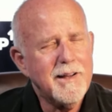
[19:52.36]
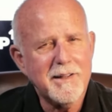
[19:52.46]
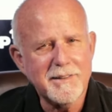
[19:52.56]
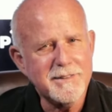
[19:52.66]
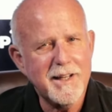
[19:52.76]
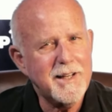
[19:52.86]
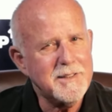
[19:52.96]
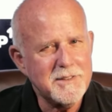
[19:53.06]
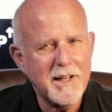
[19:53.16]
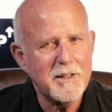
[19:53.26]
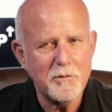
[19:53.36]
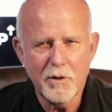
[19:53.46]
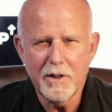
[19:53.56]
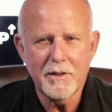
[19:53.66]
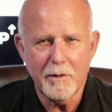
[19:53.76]
is that
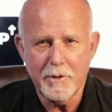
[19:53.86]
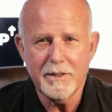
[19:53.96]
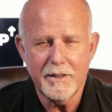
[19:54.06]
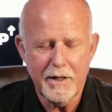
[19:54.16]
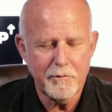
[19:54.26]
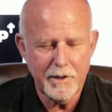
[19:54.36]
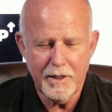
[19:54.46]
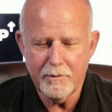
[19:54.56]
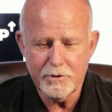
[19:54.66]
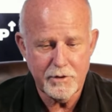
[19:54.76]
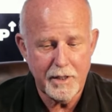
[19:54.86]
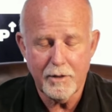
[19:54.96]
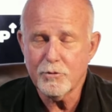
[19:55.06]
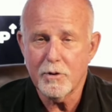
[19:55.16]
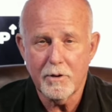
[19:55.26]
real? I mean, did that really happen?" He said,
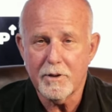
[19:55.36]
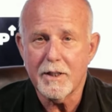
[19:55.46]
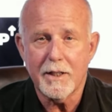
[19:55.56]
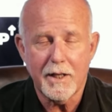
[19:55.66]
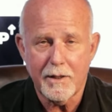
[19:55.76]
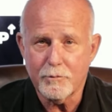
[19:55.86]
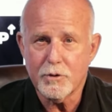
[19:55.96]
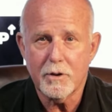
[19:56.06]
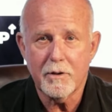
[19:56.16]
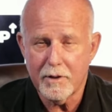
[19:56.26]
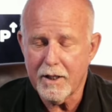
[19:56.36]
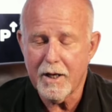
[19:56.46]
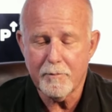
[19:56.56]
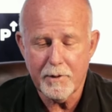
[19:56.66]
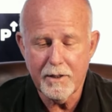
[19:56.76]
"Absolutely. That absolutely
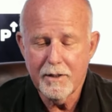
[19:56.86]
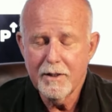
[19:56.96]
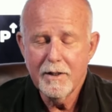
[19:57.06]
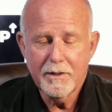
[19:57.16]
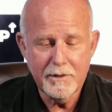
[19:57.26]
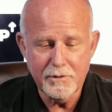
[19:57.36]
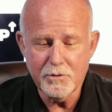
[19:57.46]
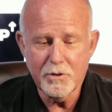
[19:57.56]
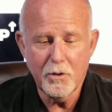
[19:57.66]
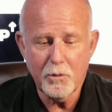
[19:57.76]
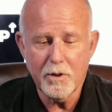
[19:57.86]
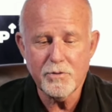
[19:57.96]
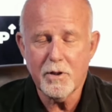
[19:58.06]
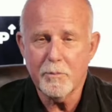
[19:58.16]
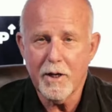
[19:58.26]
happened. There's no
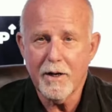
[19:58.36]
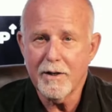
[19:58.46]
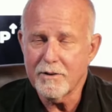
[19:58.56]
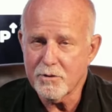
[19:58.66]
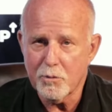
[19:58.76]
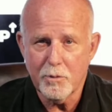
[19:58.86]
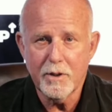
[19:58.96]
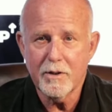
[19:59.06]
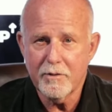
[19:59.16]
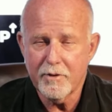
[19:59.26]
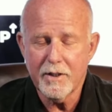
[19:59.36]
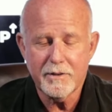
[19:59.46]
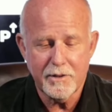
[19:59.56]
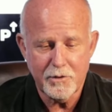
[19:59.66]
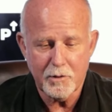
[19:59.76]
question about it. It's a real event
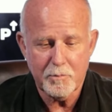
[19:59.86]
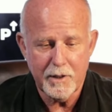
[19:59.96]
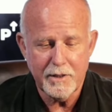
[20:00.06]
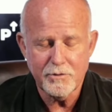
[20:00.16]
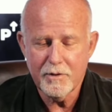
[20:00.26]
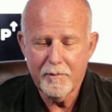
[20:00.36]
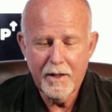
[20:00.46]
that took place."